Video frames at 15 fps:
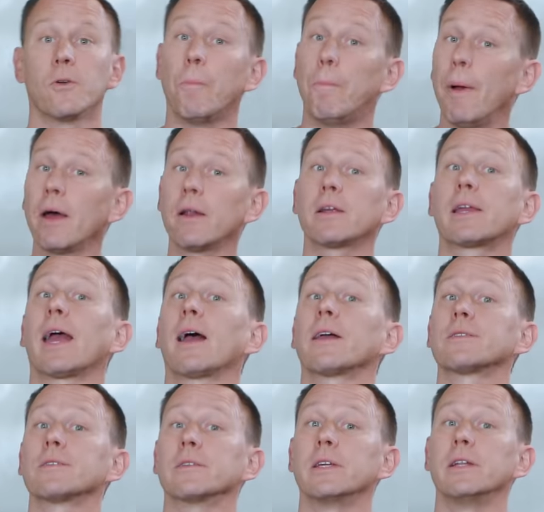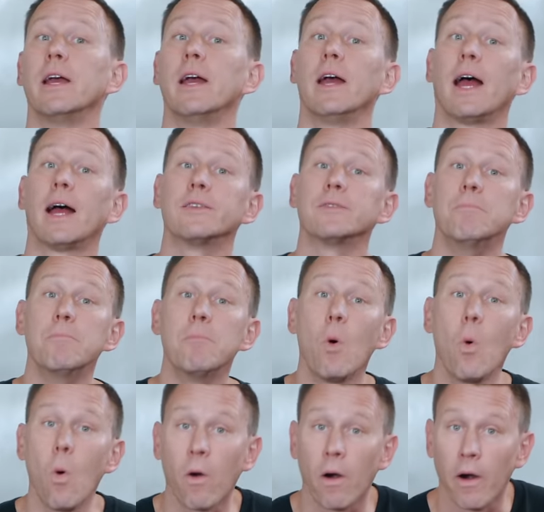So better gasoline has
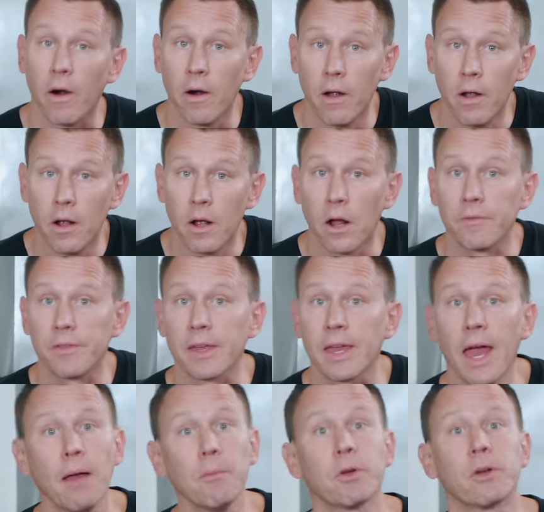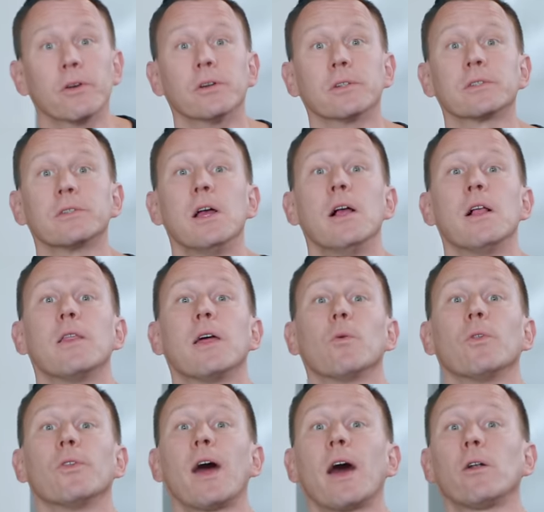more of the chemicals that
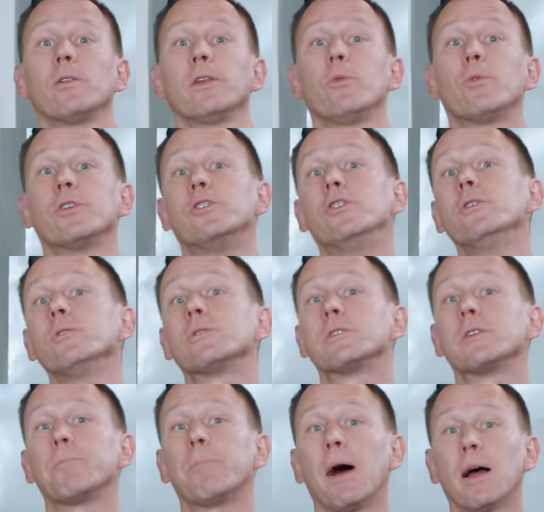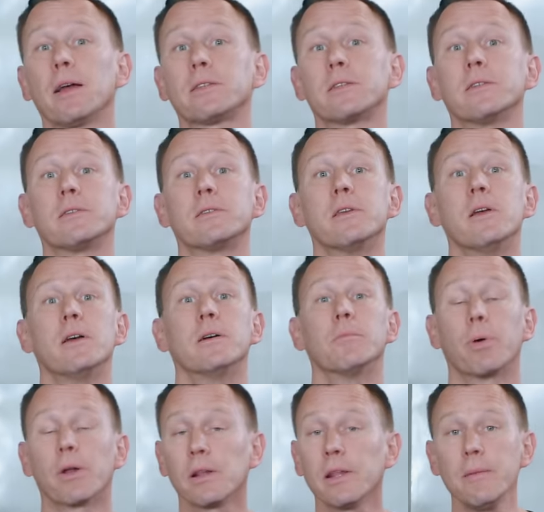will not only reduce deposits,
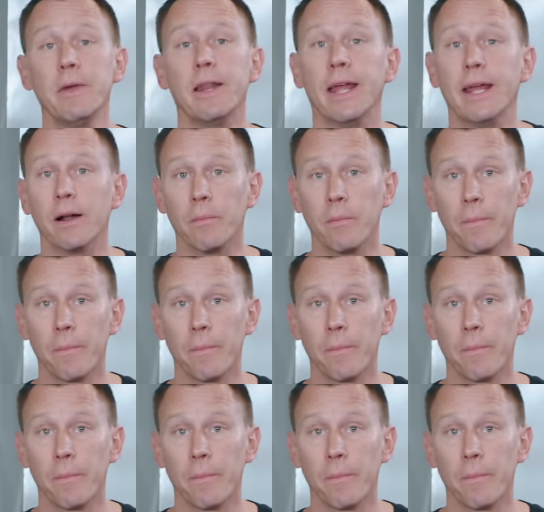but eliminate them.